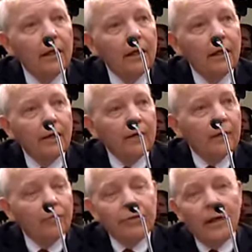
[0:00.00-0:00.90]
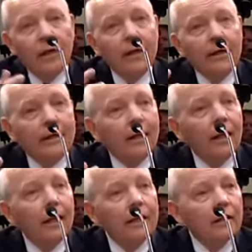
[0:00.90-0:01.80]
The
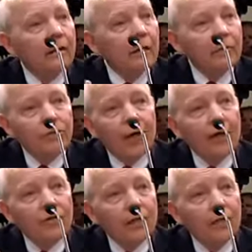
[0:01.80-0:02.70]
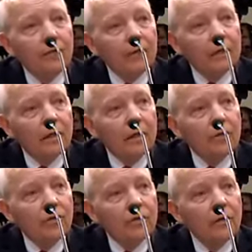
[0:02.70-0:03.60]
delay didn't change any
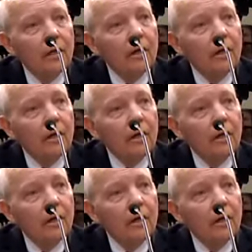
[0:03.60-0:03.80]
investigation,